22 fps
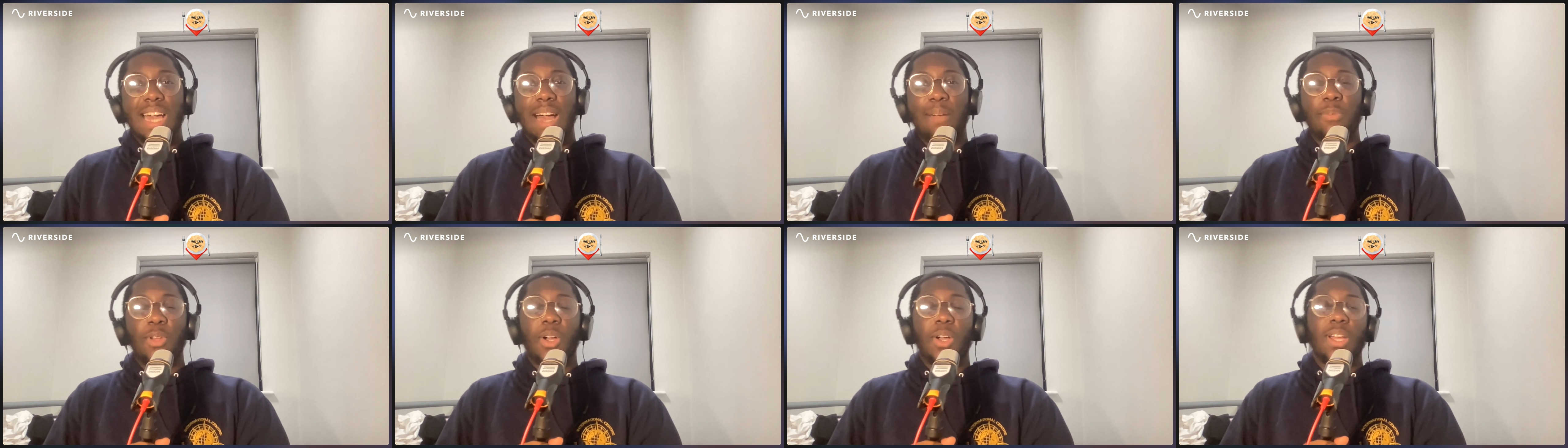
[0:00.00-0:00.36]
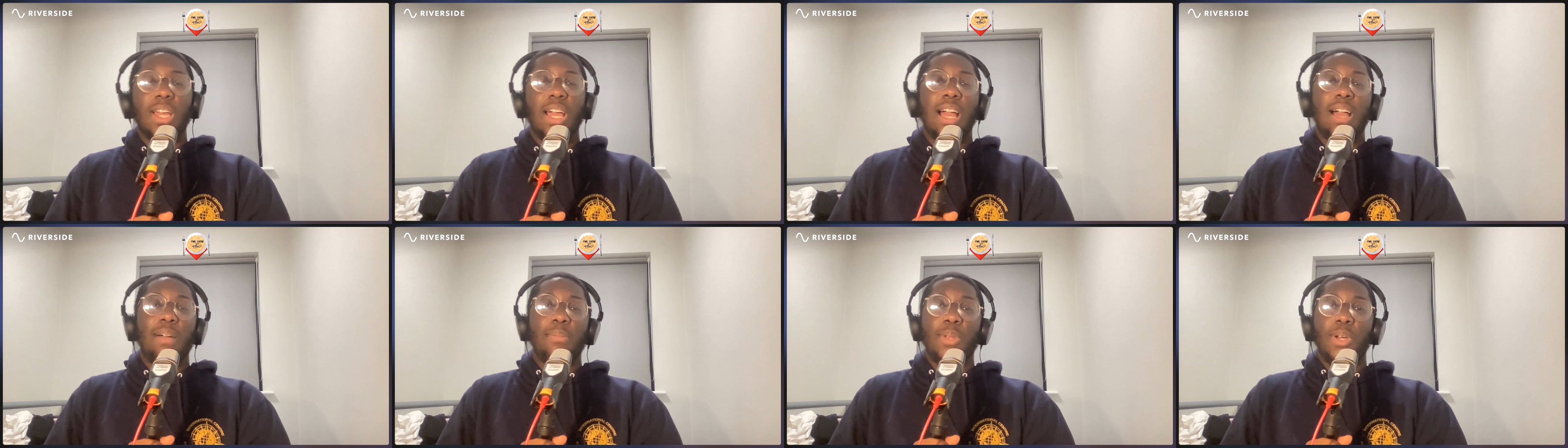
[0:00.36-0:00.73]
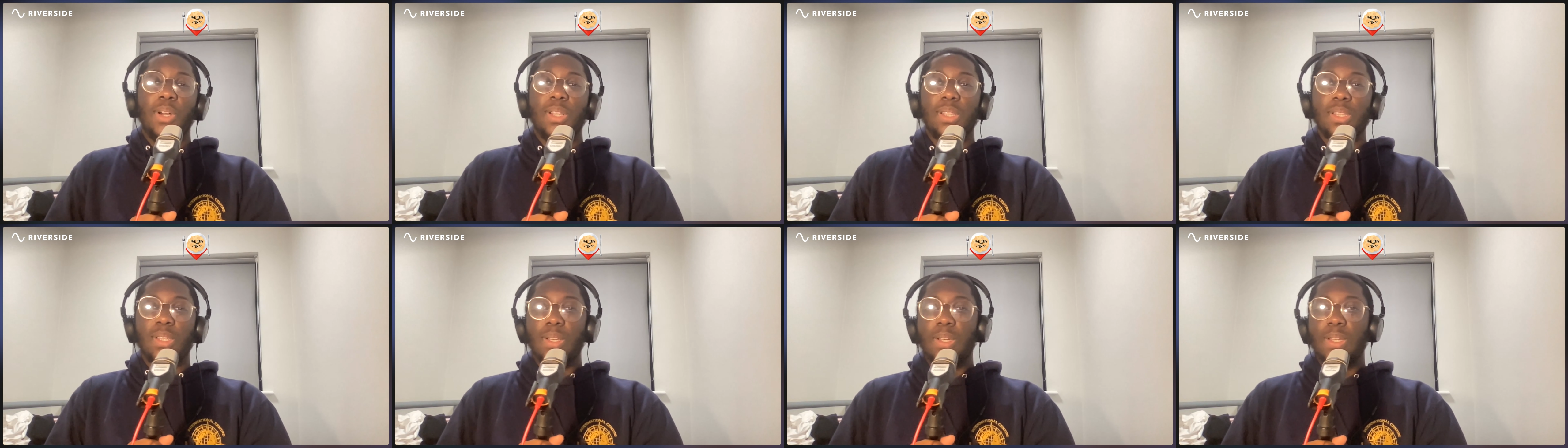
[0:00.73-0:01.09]
I'm not going I'm
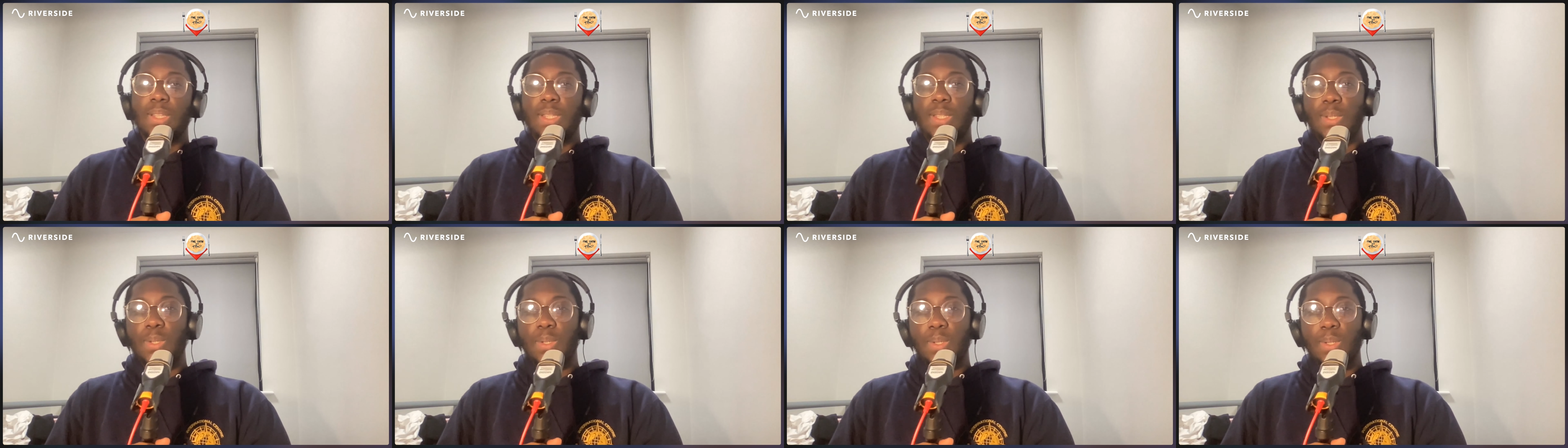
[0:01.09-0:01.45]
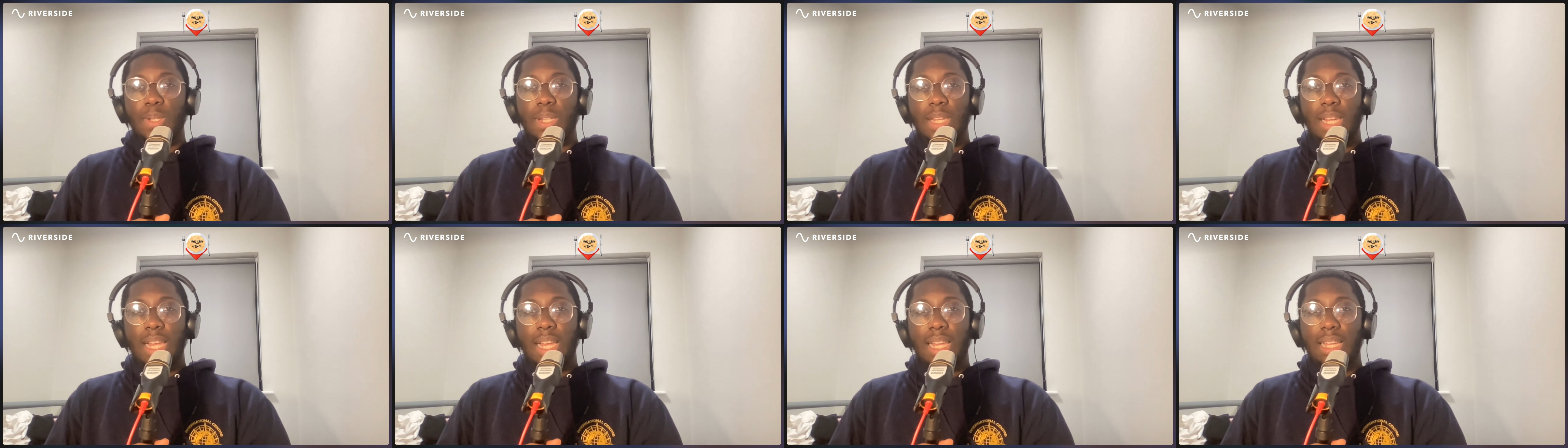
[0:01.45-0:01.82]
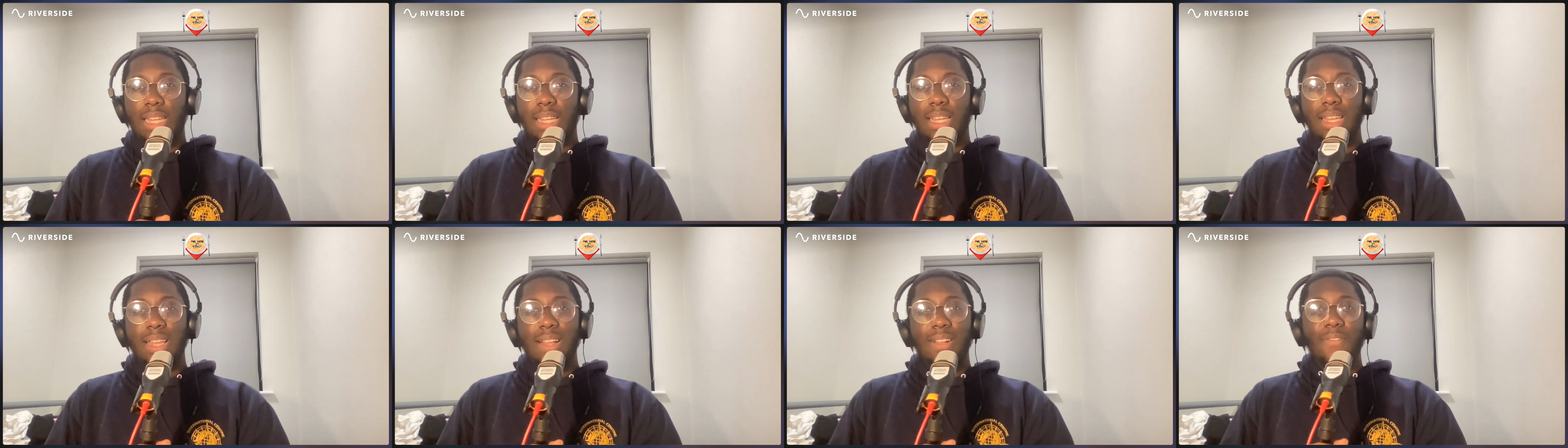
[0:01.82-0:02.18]
not going to
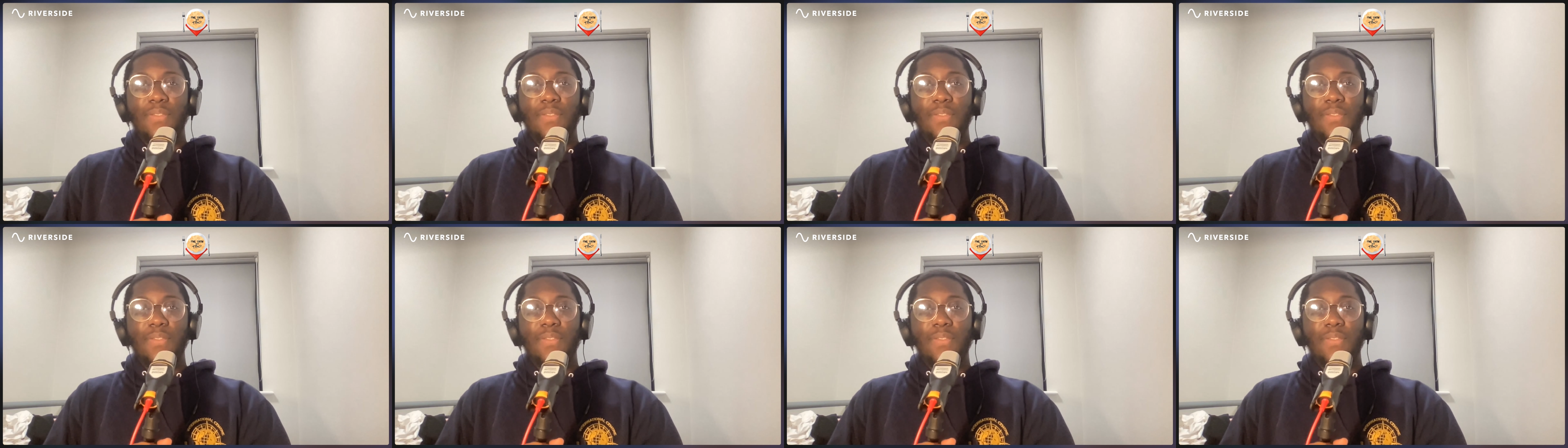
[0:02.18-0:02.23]
like